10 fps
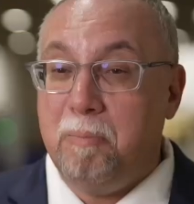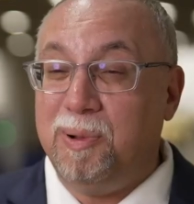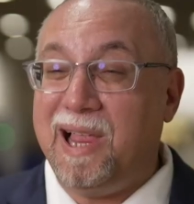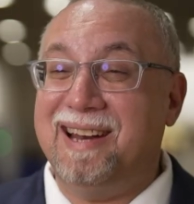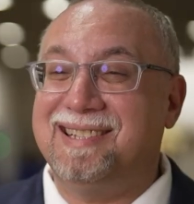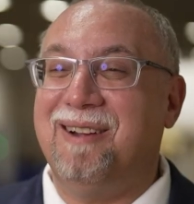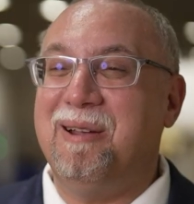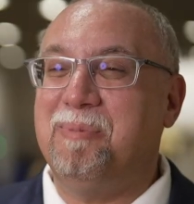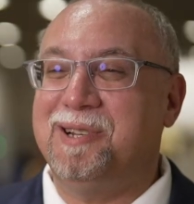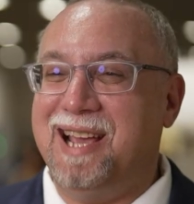
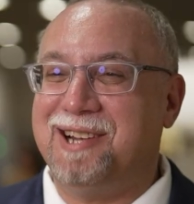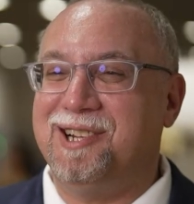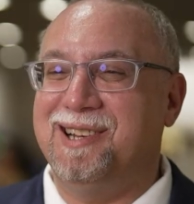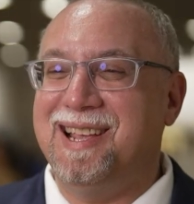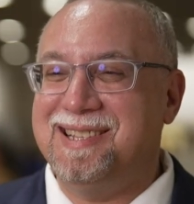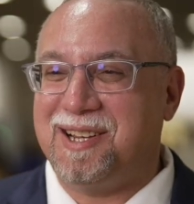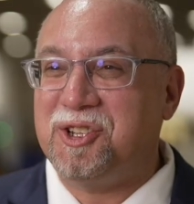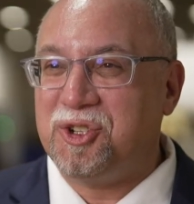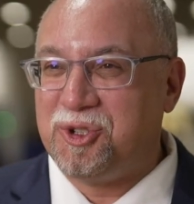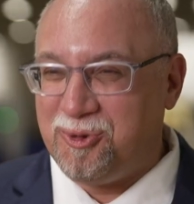Planetary protection is
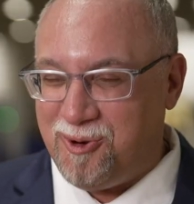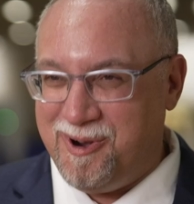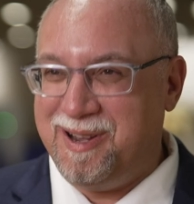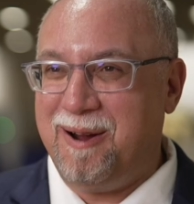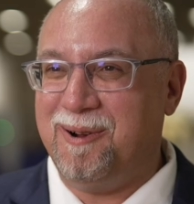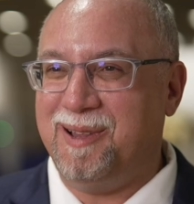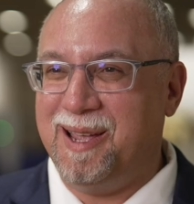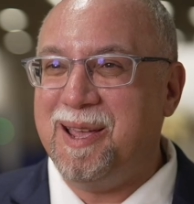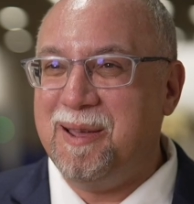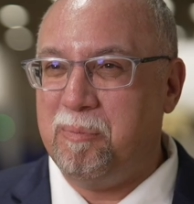
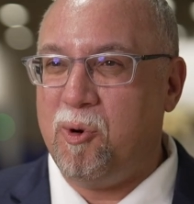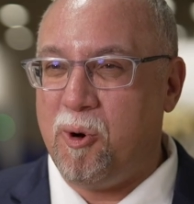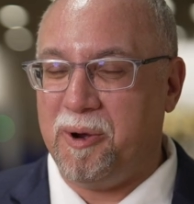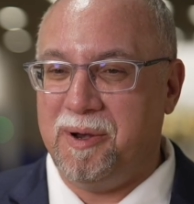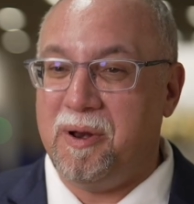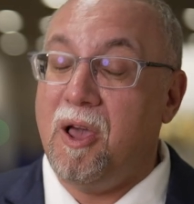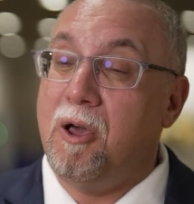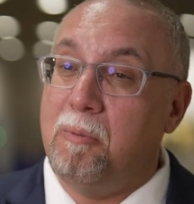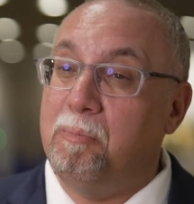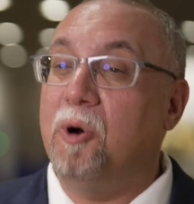extraordinarily important
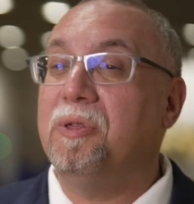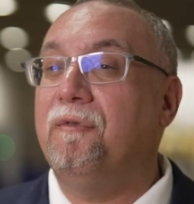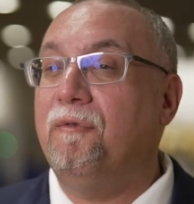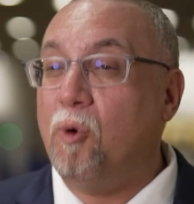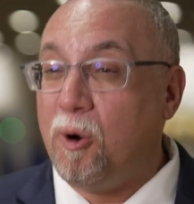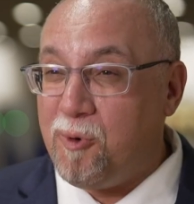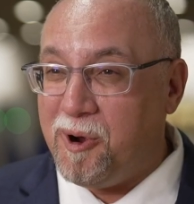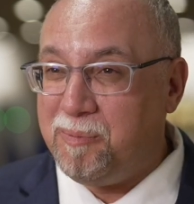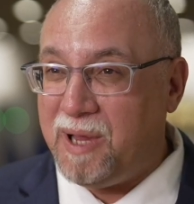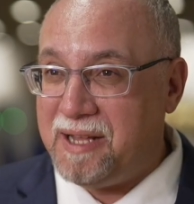both
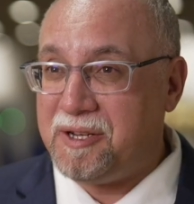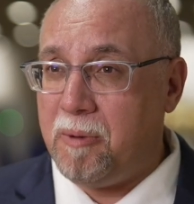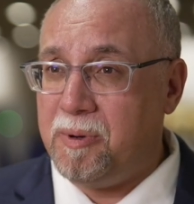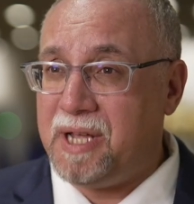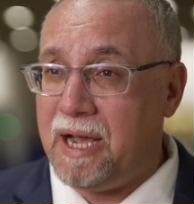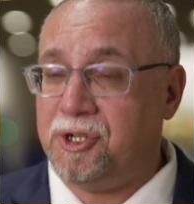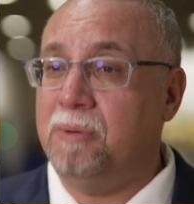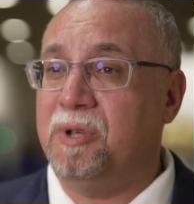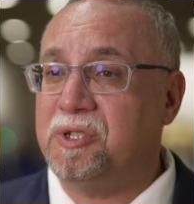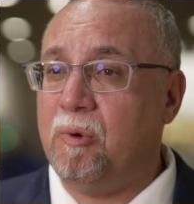forward planetary
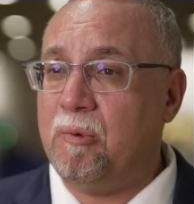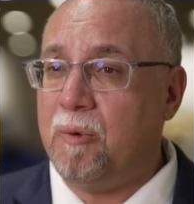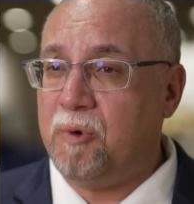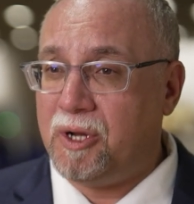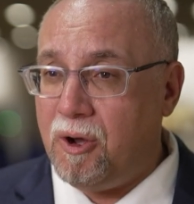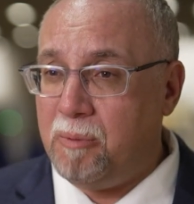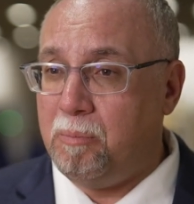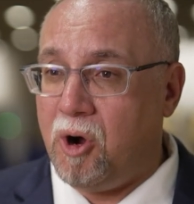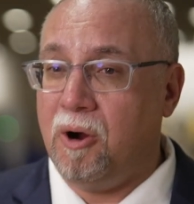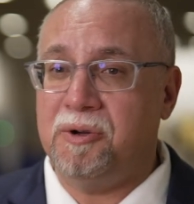protection, because we want to go to
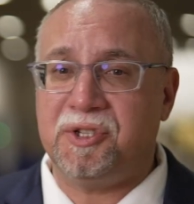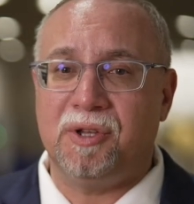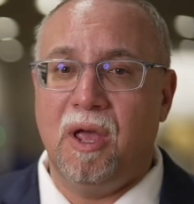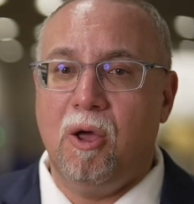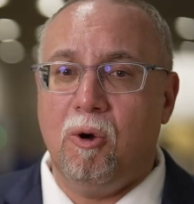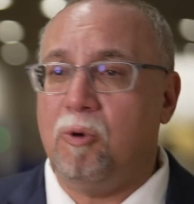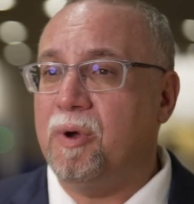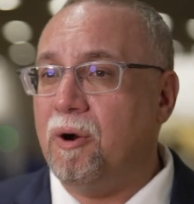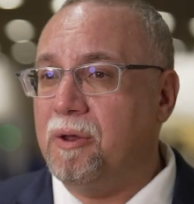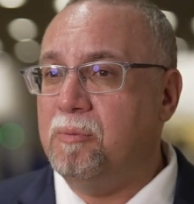Mars or we
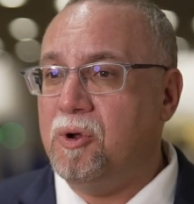go to the